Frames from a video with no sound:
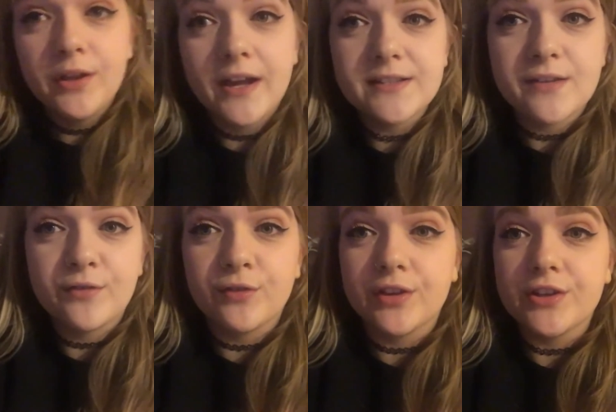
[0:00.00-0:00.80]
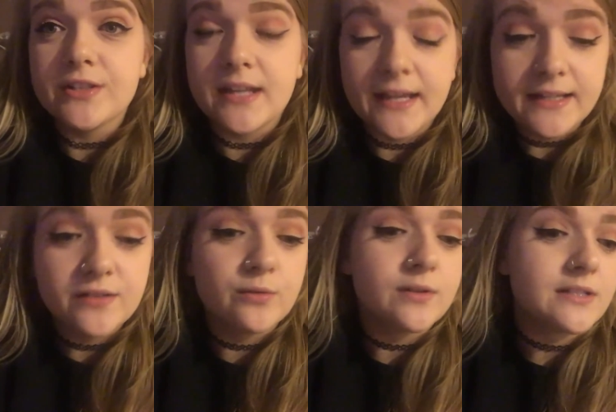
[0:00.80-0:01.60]
that you guys have a really good night
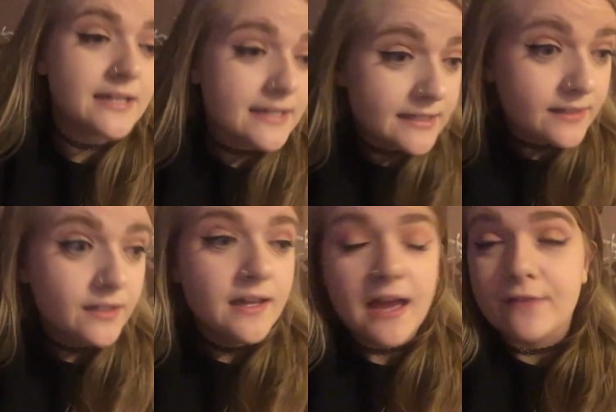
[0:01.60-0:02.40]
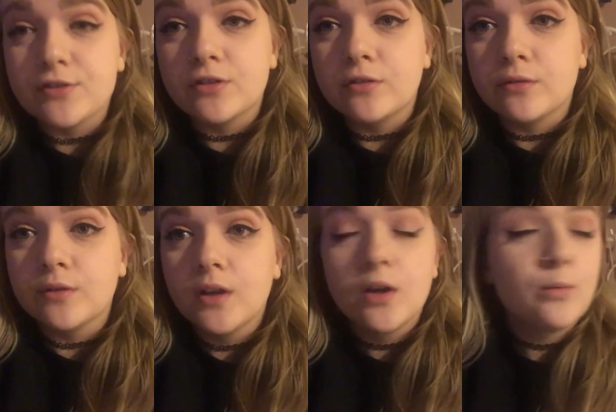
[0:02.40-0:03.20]
or day,
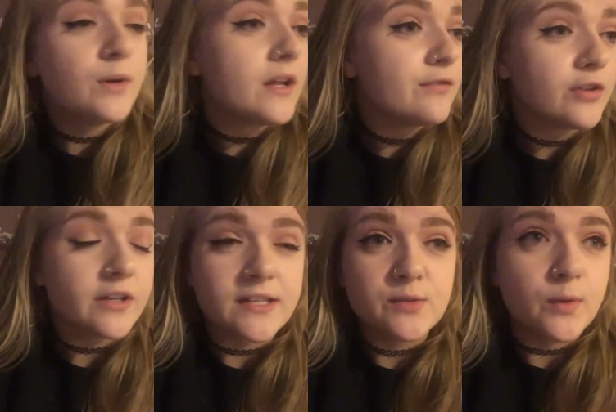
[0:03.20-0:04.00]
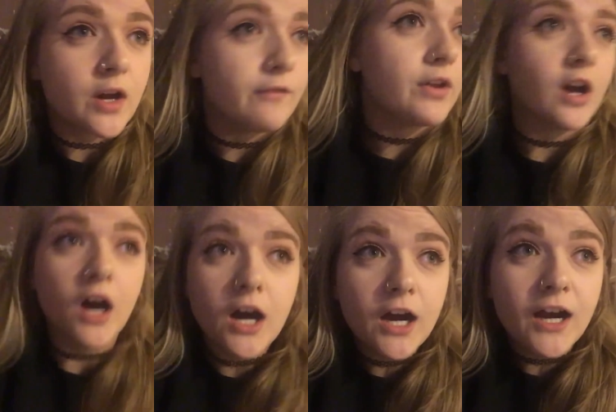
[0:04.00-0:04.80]
afternoon, whatever it is, wherever you
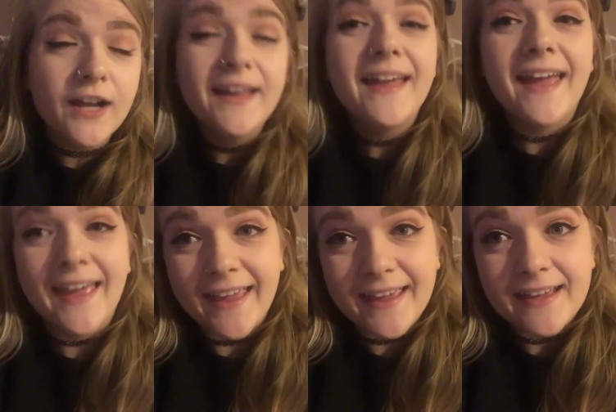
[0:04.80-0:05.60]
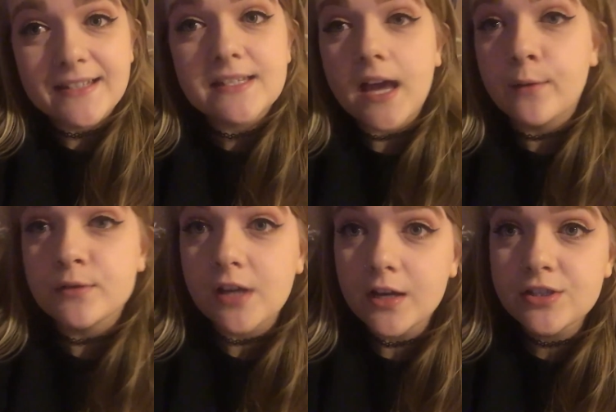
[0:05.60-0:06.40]
are, and I
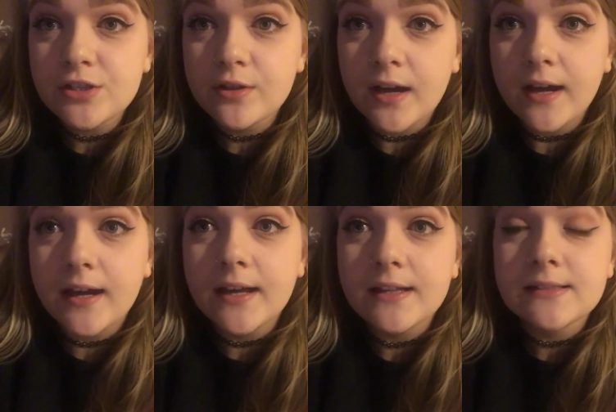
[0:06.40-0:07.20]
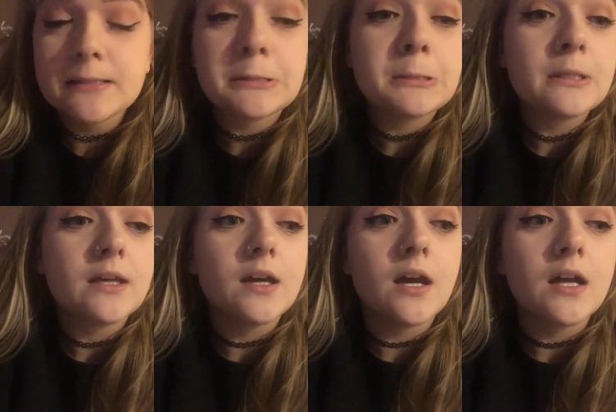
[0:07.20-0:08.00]
will talk to you guys
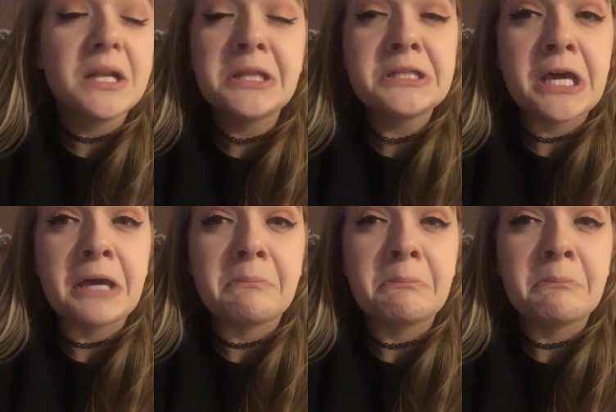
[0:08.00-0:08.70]
another time.